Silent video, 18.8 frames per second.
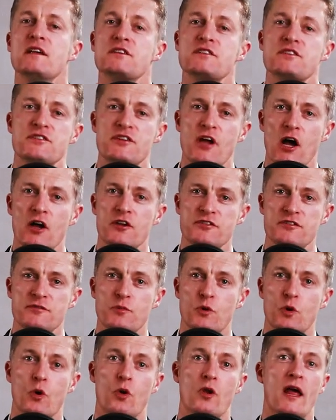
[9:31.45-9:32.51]
Start
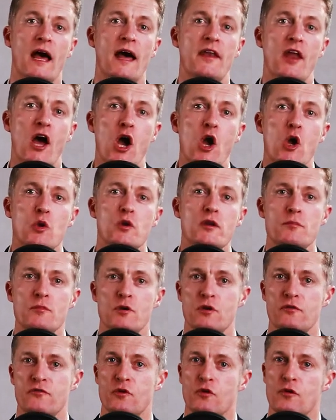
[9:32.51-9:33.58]
small and only
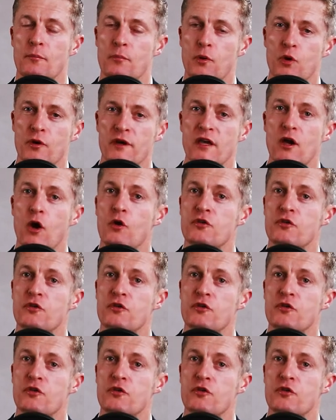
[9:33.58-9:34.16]
move your employee